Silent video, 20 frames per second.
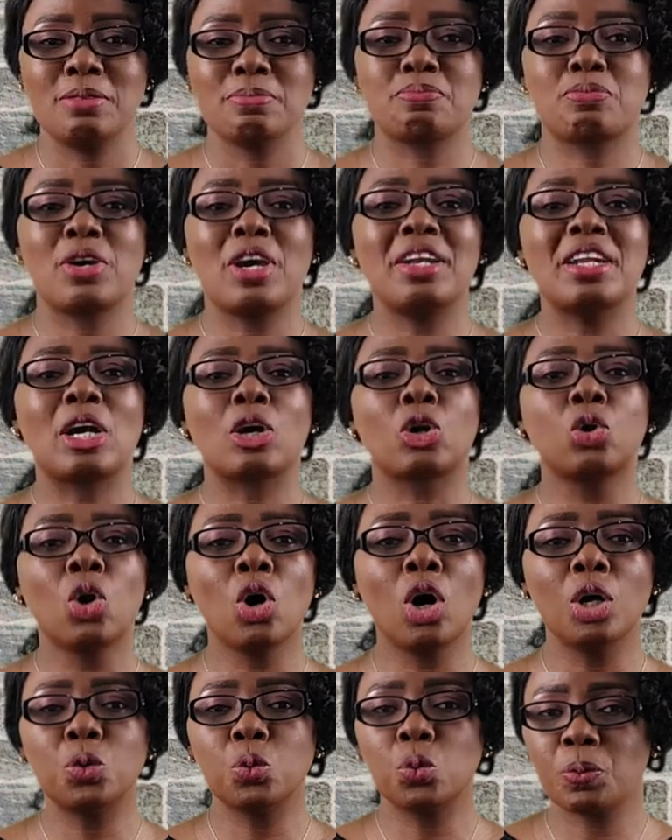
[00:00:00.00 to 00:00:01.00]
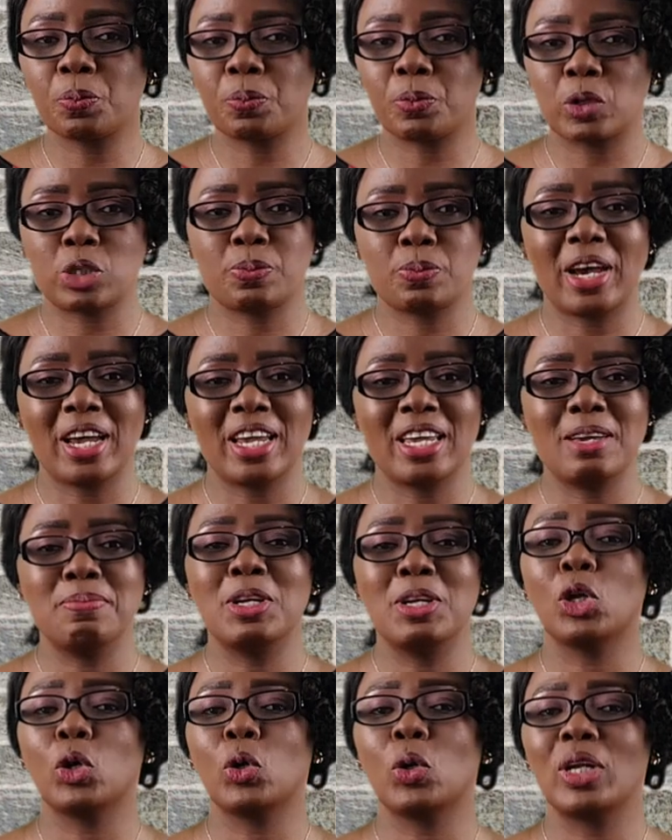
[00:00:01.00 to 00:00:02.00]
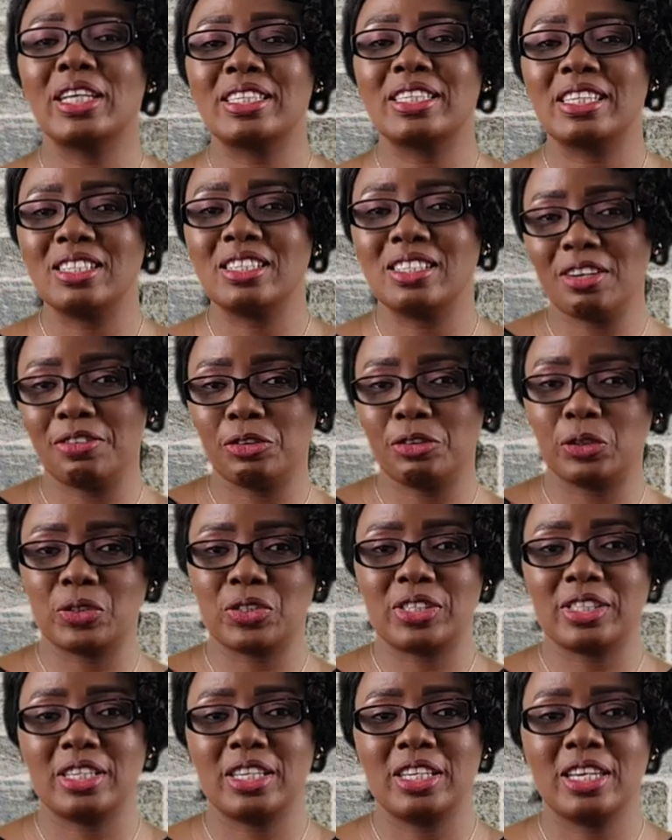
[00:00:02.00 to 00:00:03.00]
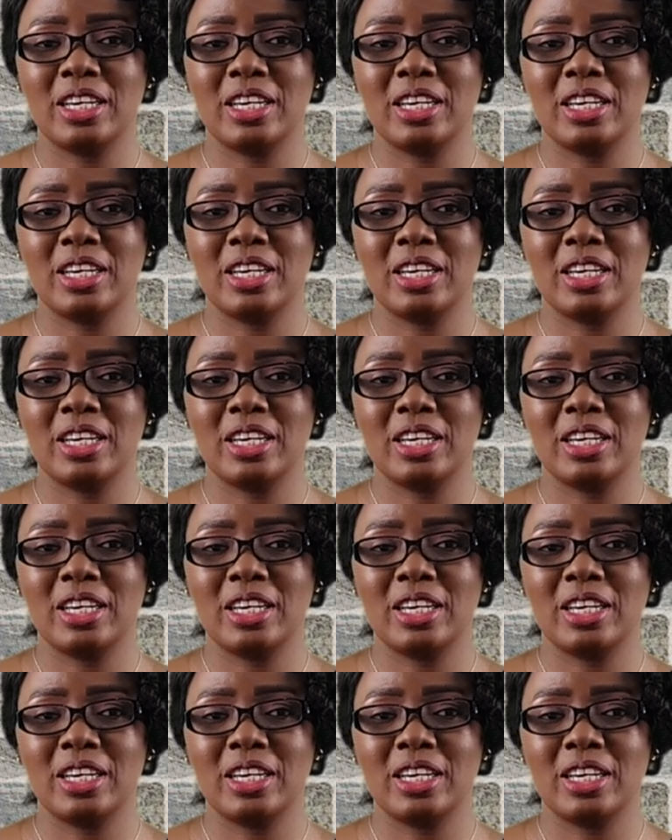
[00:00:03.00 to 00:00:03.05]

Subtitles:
Pray that God will prosper him in all his endeavors.